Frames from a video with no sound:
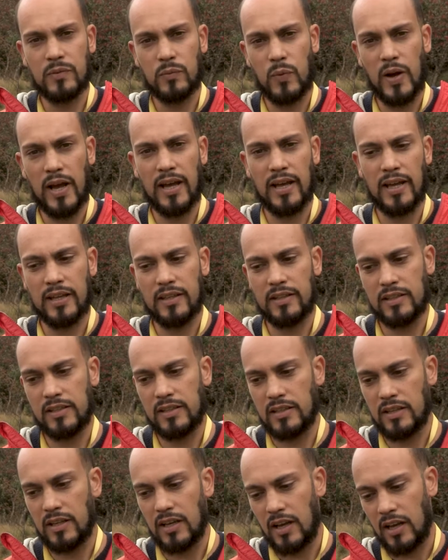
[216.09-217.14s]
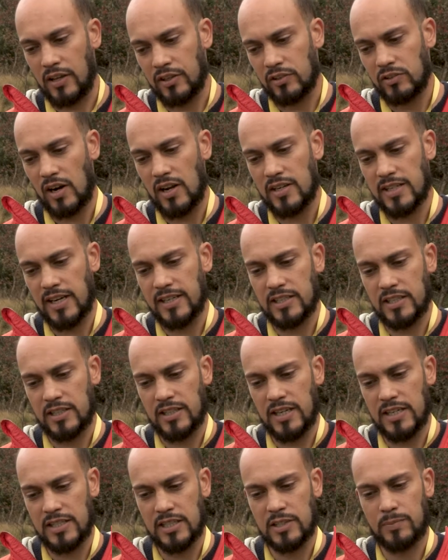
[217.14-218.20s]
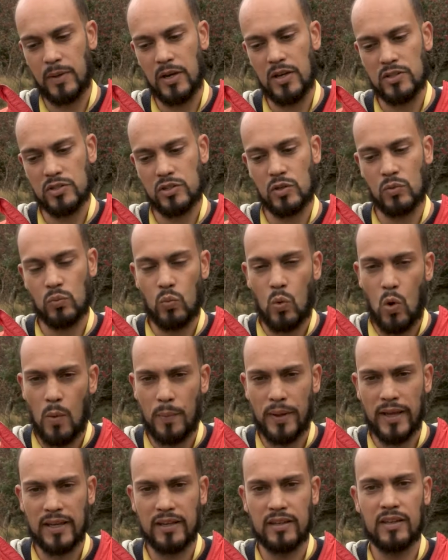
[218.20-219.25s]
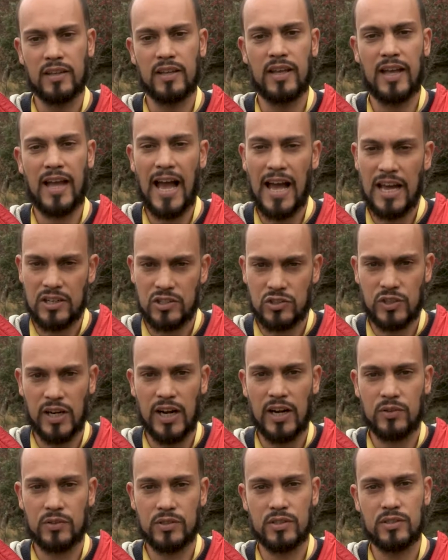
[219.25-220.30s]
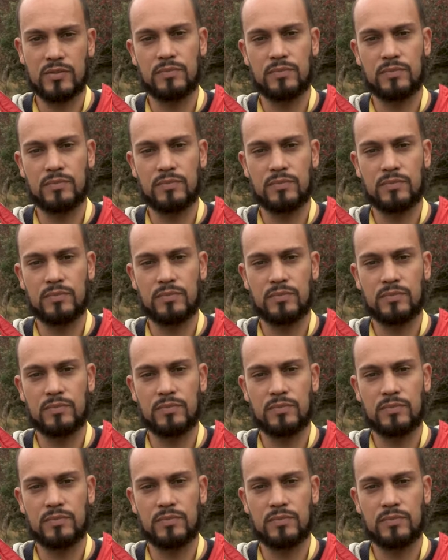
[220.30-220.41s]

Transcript: the grassland is exposed to warming and drought,